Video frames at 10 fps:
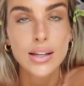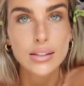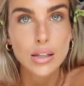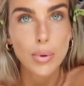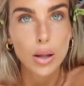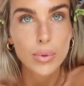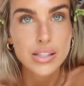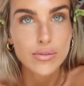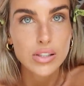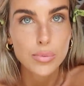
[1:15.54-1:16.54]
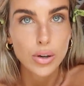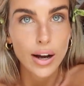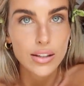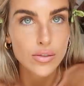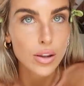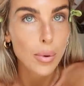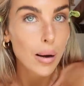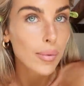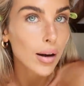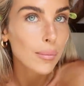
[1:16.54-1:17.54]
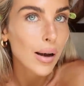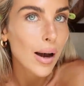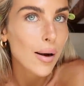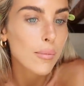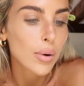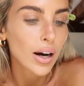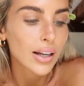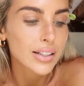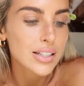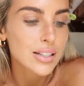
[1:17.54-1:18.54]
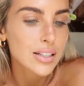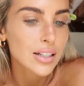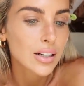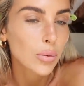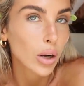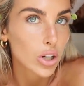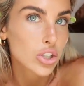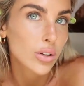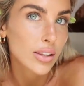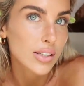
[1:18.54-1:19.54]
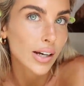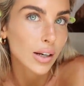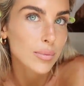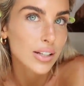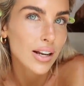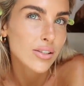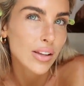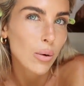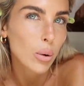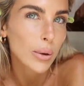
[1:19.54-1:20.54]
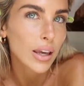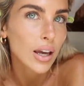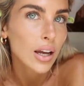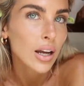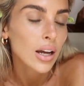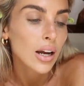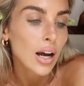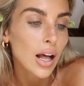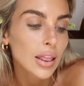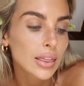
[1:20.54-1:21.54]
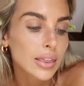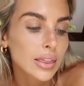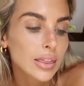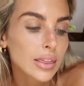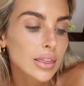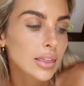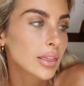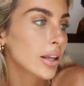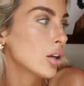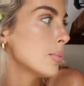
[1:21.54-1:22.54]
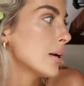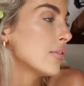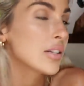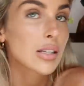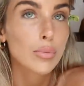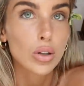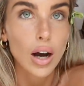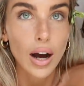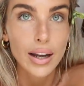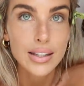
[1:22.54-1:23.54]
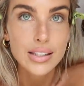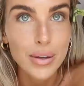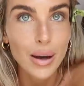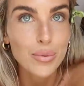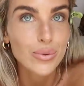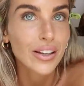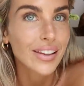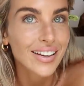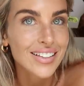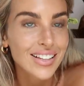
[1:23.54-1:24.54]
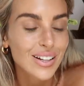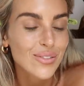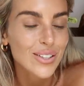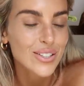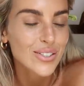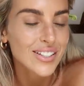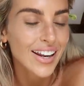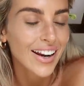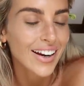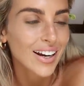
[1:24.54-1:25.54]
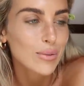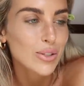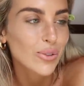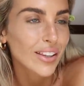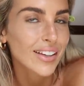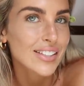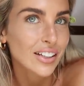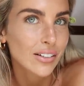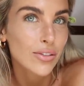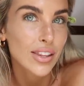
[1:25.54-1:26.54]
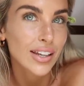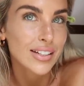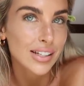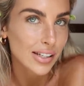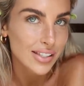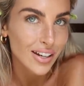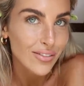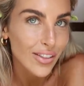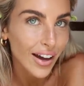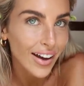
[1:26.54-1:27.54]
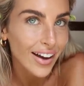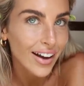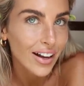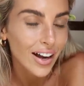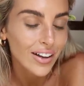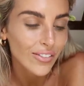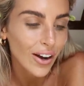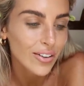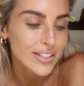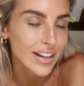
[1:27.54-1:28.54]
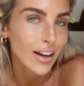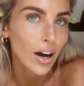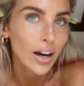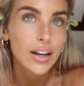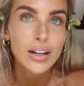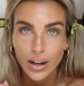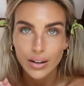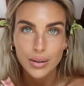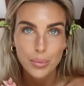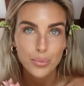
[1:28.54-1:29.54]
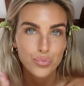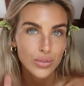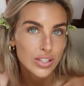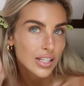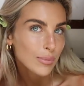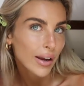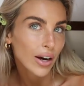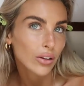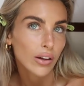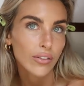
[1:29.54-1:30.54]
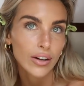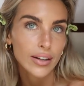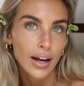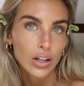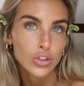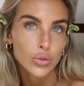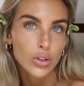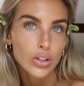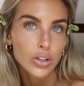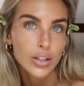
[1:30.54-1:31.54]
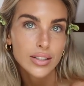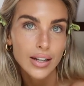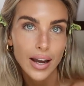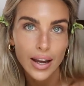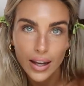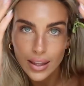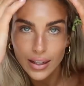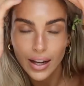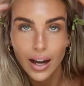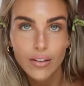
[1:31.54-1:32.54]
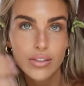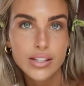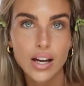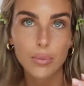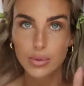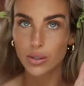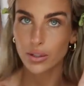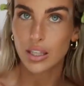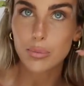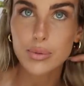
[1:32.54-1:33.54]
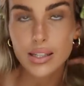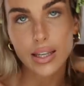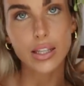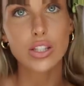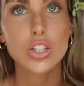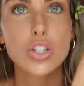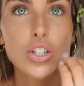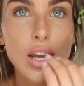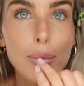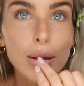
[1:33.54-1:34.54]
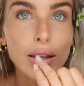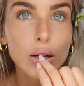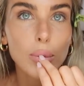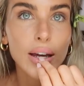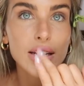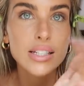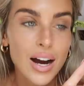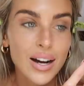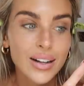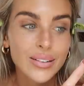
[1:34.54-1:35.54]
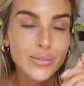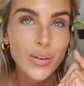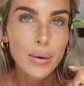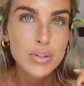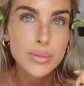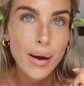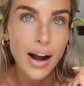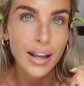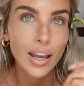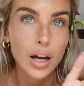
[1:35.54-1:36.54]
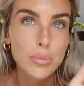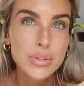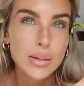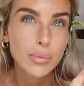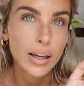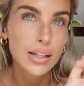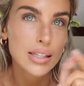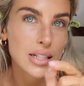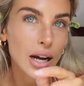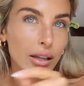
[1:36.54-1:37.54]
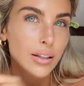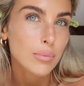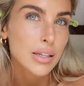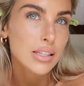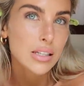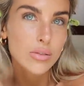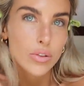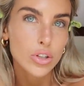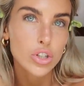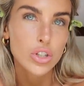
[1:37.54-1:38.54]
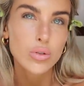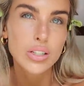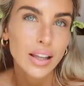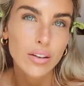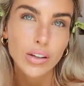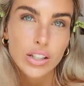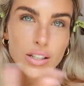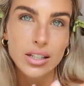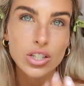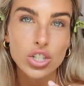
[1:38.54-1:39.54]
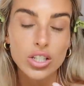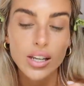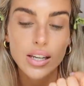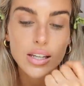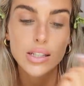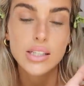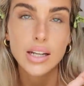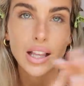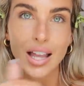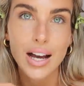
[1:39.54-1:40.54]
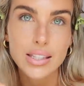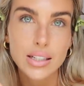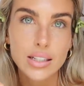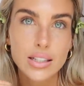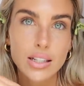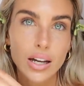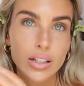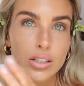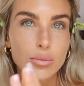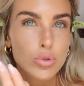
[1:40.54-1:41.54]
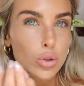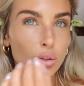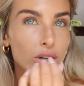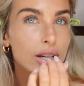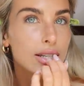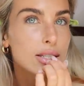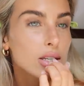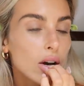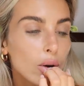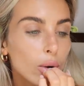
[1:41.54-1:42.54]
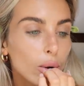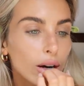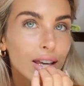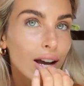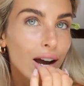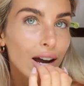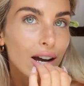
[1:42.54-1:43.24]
some elements of surprise for the pop-up, but we're not shooting the denim today, so that will be a little bit of a surprise. Yeah, I'm really excited for the shoot today and I'm just really excited for the antique stuff that I found and got. Um, just did my hair look very natural today and then I have this up so it keeps its shape a little bit. Um, I'm just packing up some like styling pieces for the shoot, like vintage tees and glasses and some jewelry. So yeah,